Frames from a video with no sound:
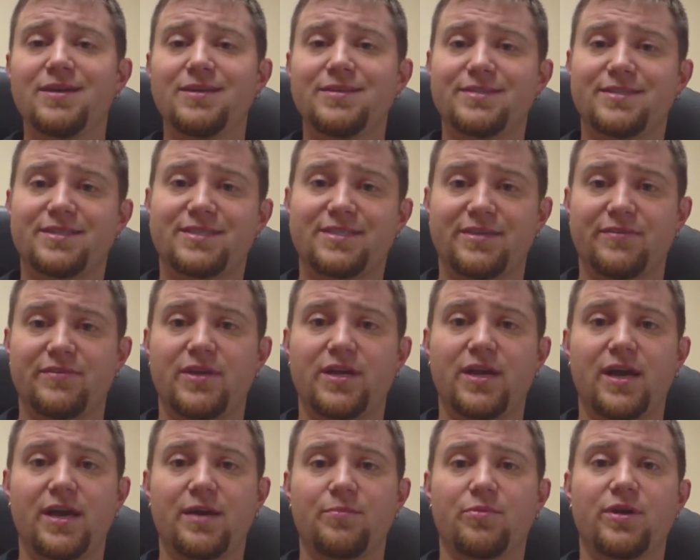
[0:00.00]

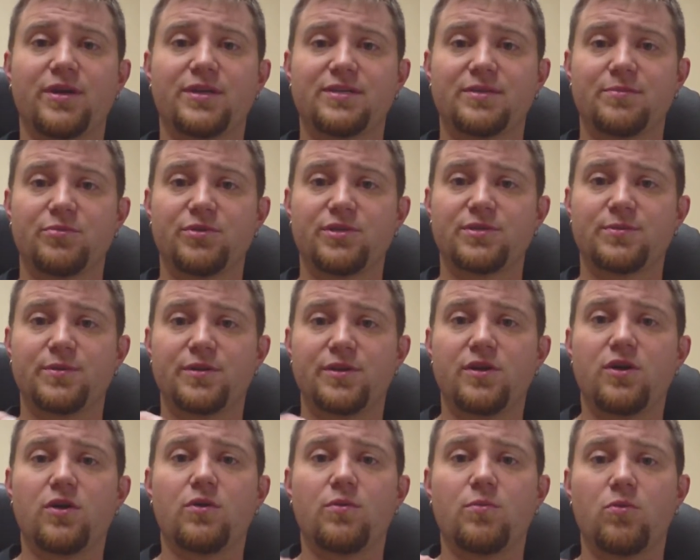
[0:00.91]
679 breaks appreciably
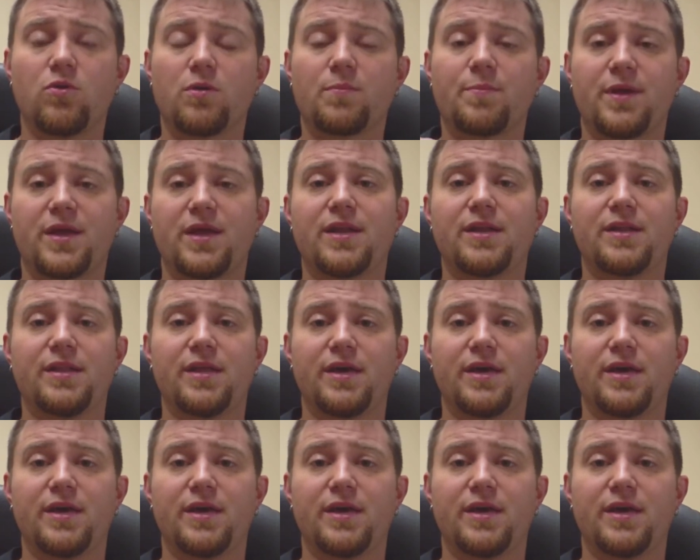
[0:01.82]
no more paint